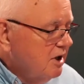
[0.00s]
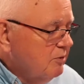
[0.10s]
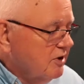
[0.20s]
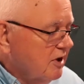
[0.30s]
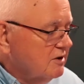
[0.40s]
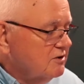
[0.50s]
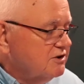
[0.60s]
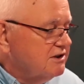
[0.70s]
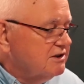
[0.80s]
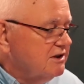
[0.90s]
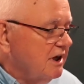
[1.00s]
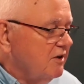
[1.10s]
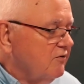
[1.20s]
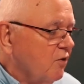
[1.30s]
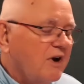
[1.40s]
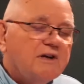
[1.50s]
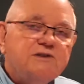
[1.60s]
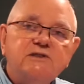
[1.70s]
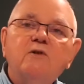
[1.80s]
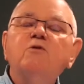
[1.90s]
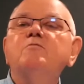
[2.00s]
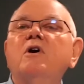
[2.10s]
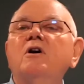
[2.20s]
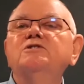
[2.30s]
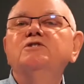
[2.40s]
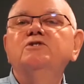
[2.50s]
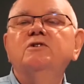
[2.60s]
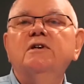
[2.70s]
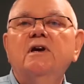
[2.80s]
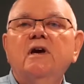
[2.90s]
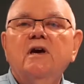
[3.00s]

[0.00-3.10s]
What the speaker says: But Article 694 has 7 parts to it.